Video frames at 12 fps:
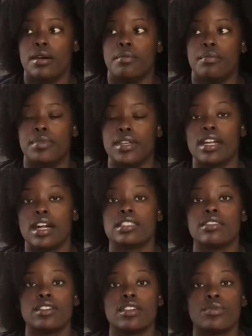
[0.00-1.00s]
because of
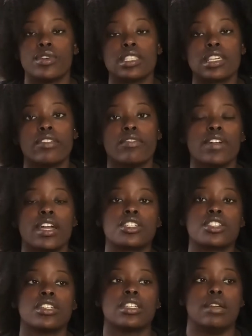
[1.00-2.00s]
the risk of
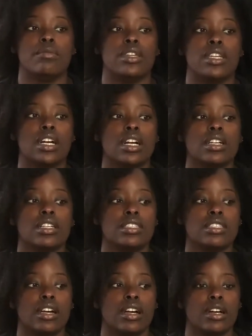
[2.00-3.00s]
infection, and because
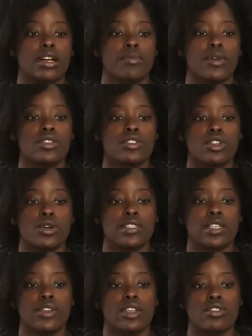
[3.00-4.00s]
most soaps that
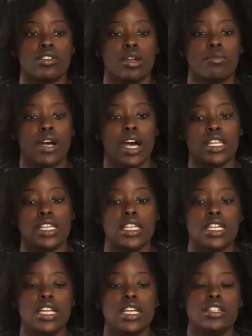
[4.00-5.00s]
we use in our body
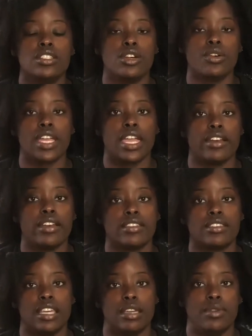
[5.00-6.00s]
don't carry the
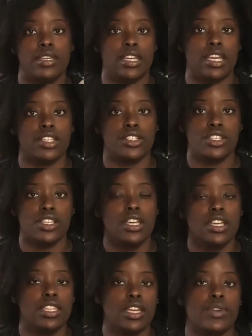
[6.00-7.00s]
same pH
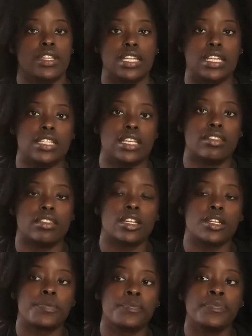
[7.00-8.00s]
that we need down there.
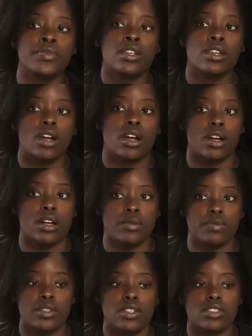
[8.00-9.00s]

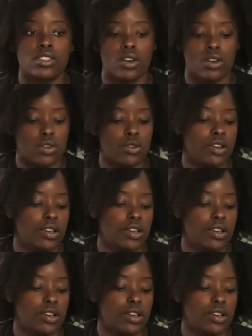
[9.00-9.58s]
So